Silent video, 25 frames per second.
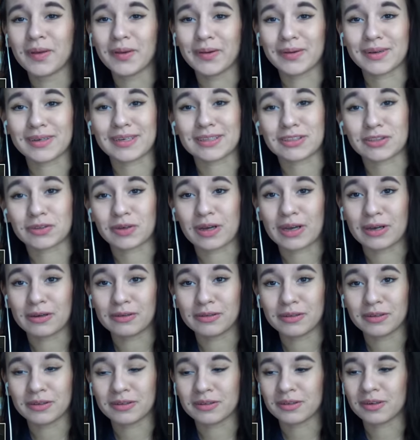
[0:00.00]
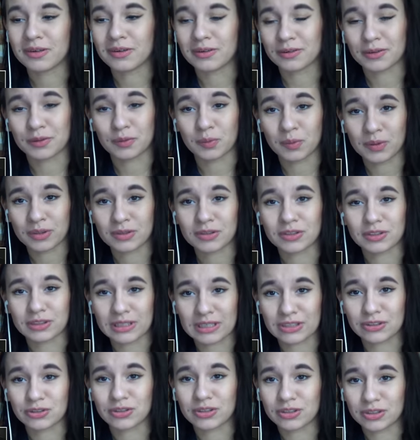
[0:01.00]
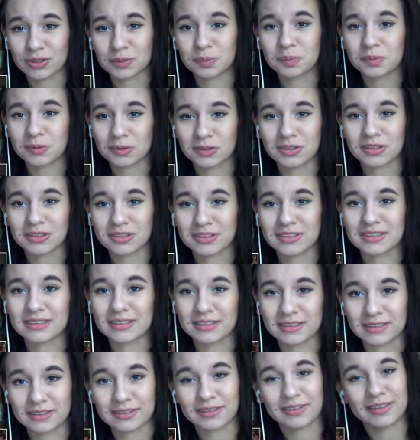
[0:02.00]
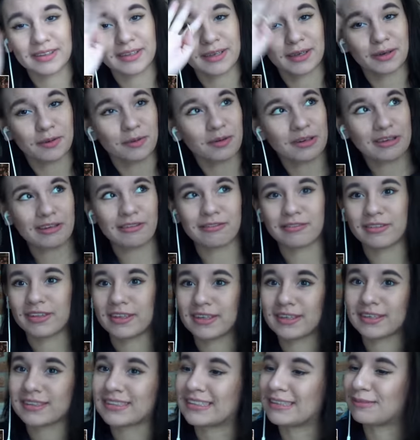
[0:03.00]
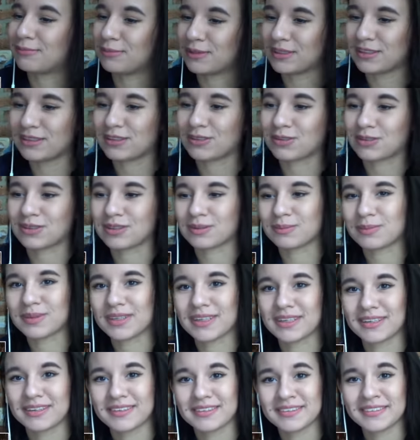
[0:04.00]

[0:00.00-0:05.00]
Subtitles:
Okay, so how long are the winners actually supposed to stand there and like wait, like 10 minutes or something?